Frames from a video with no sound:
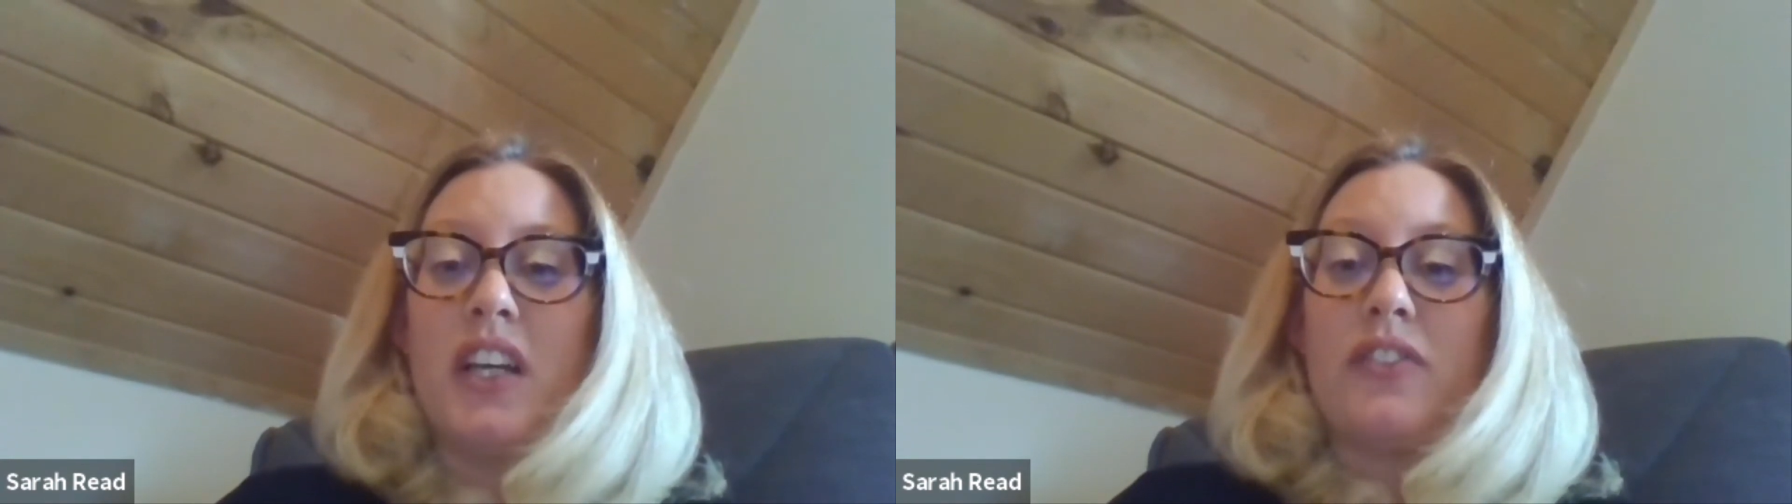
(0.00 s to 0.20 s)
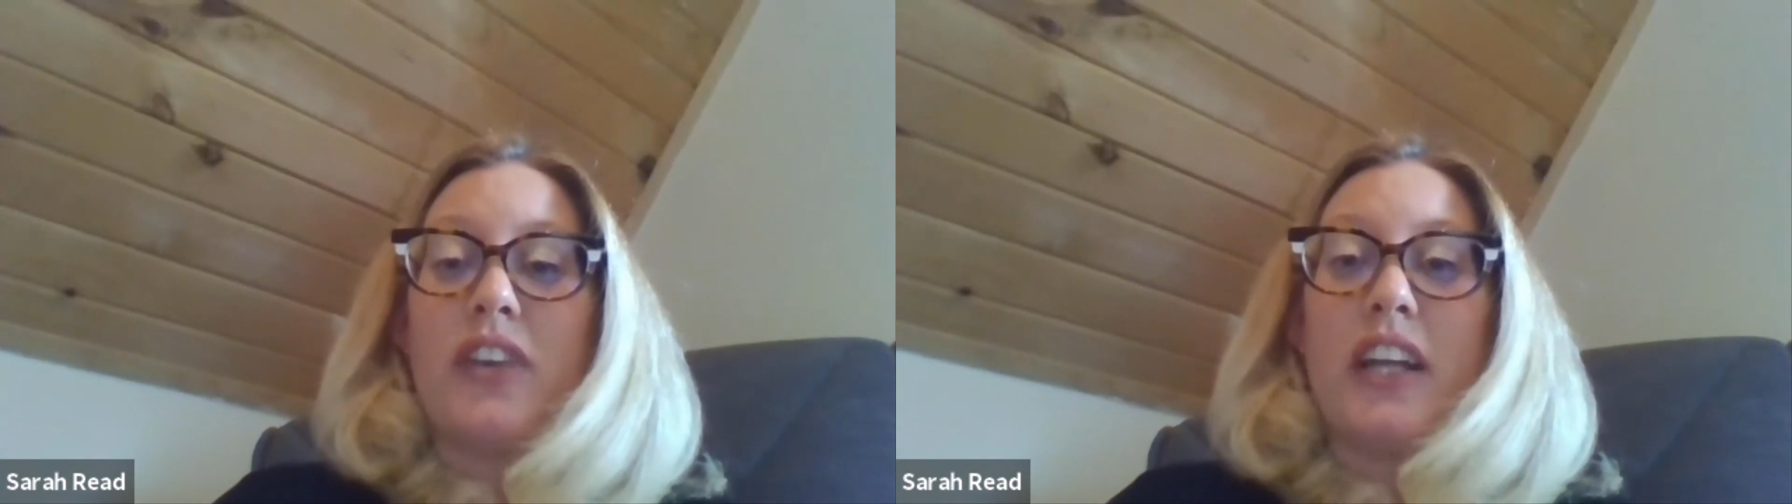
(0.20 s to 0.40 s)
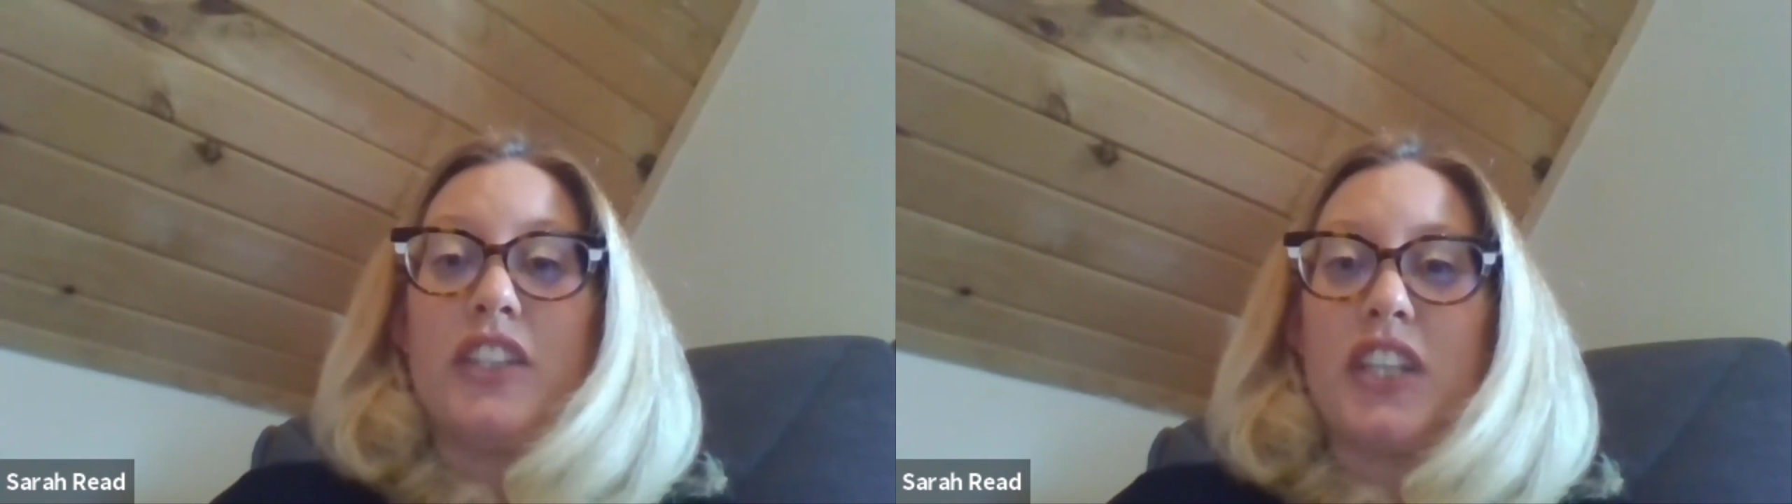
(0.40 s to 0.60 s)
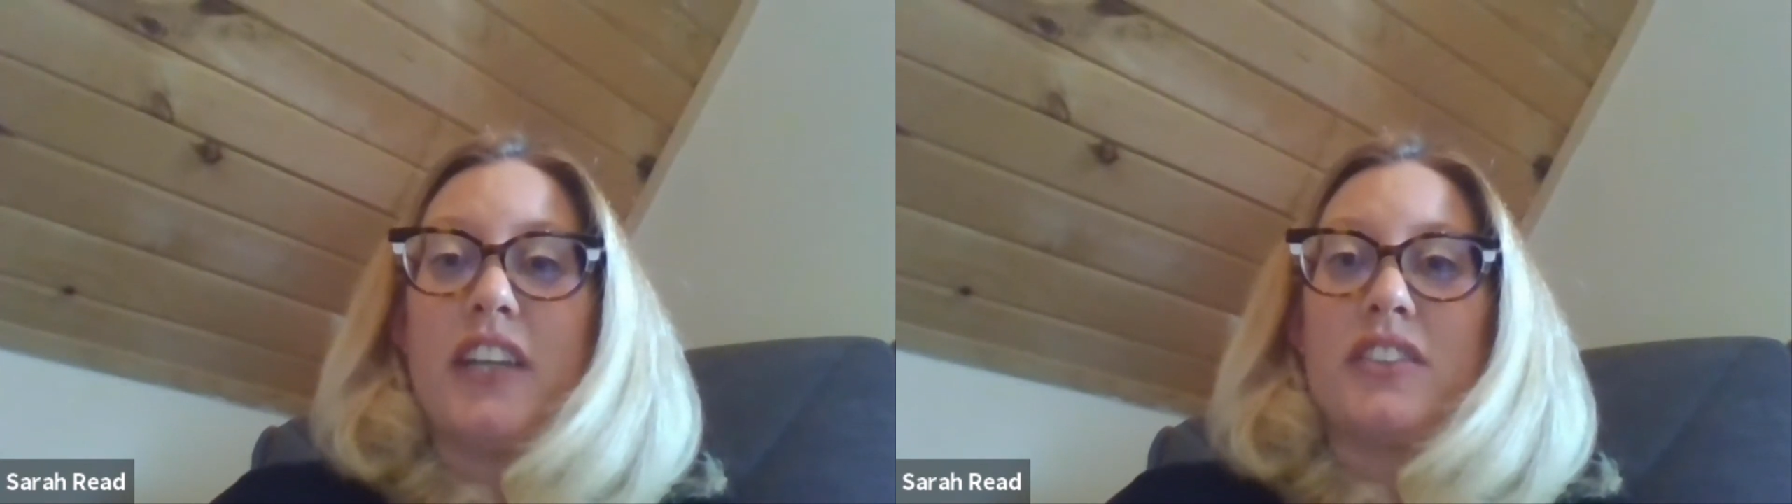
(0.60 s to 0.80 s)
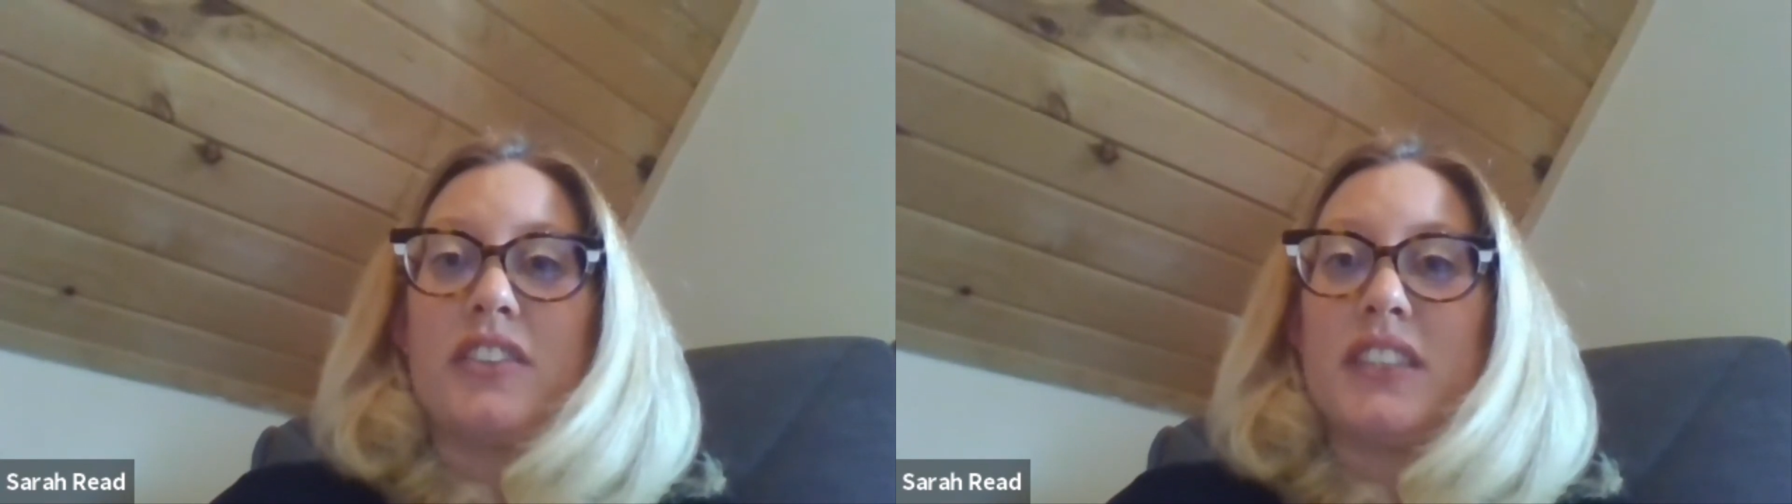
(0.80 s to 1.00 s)

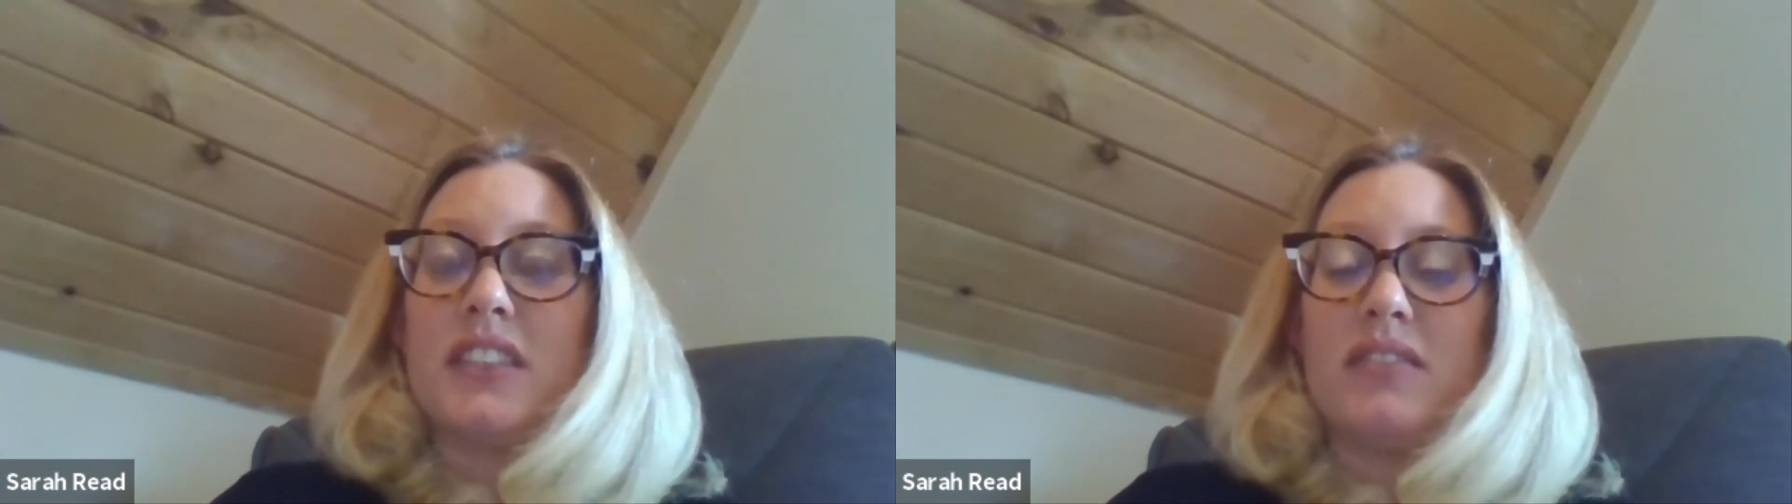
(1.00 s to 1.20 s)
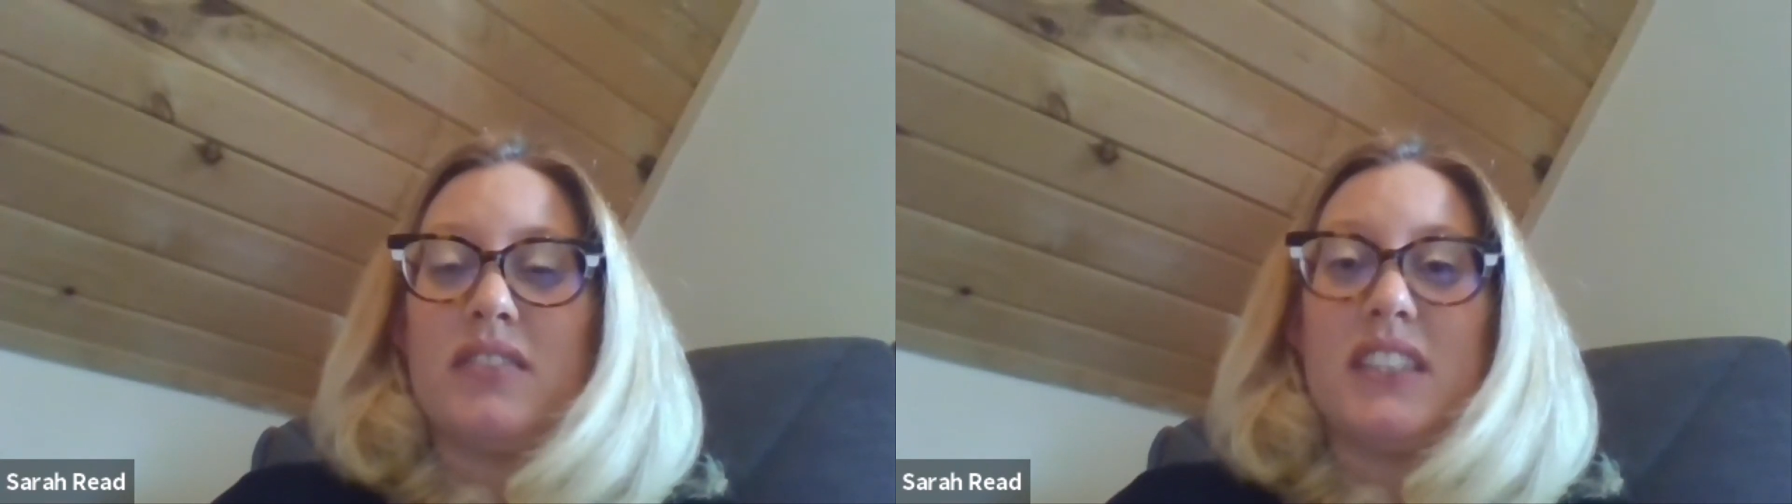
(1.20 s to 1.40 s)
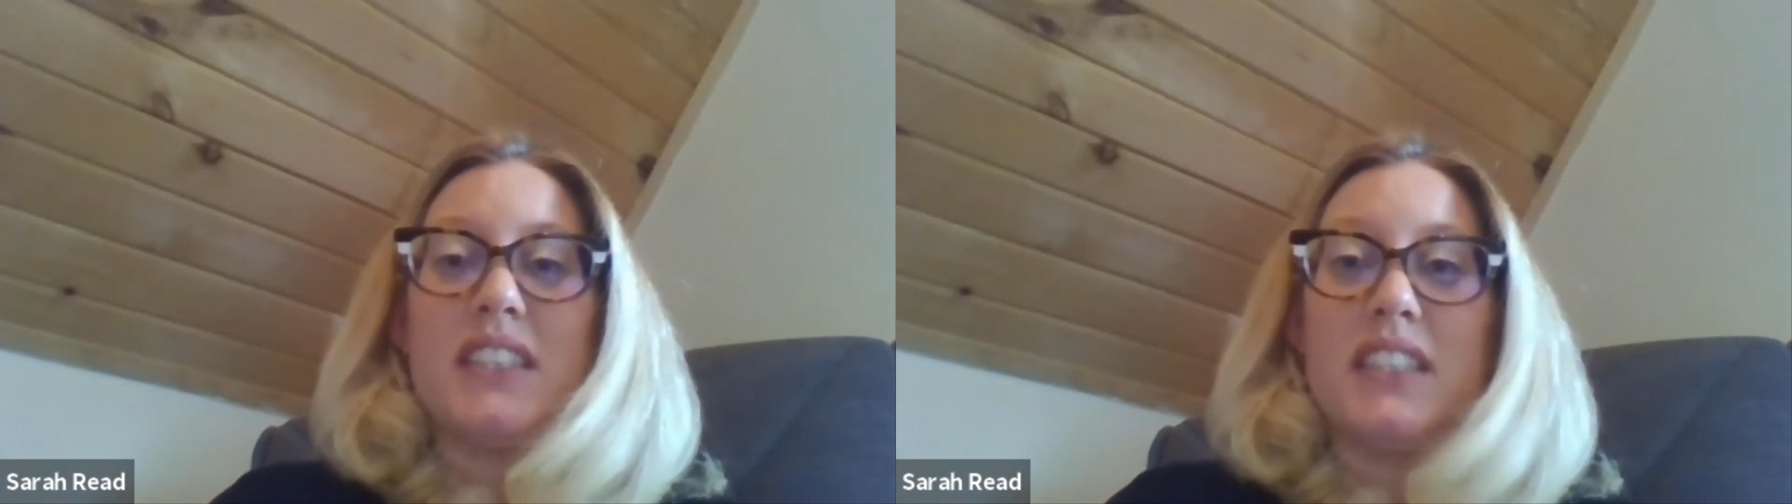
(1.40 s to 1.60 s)
educators, this